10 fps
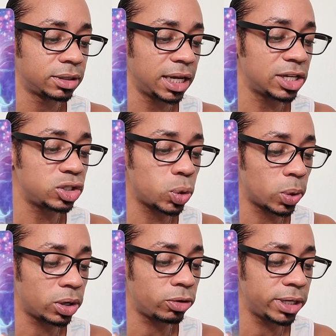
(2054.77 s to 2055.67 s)
It is
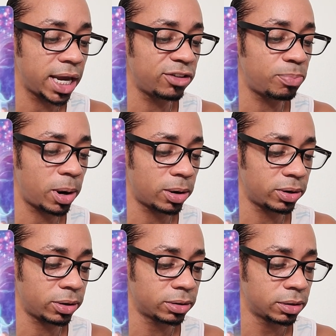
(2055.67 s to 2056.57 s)
your creative
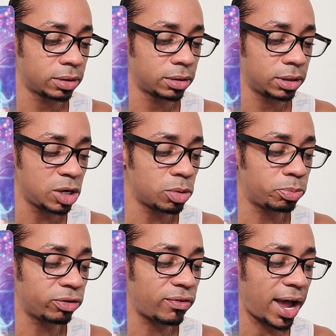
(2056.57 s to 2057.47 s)
partner it will
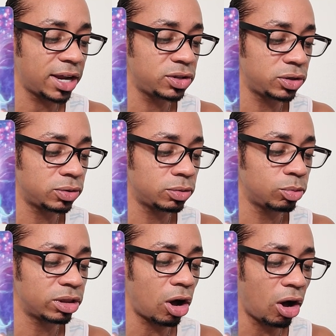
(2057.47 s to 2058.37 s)
provide you
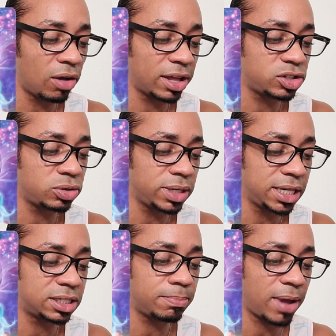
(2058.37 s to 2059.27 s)
with all that you
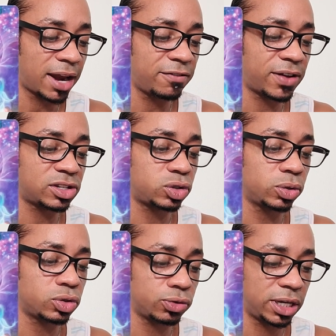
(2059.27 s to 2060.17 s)
need to manifest
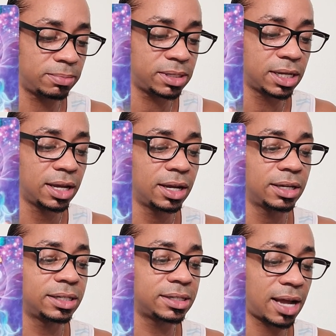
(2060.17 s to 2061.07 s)
your dreams,
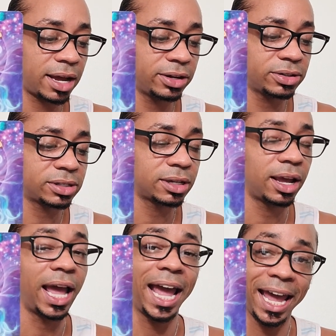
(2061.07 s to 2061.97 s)
desires,
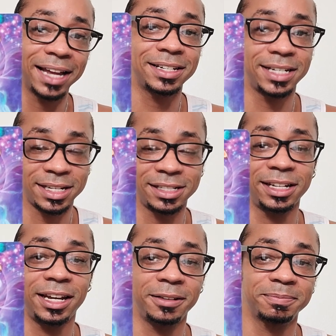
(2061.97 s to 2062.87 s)
and
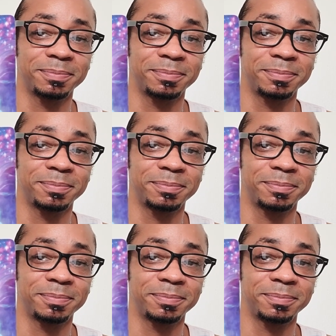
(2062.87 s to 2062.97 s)
destiny.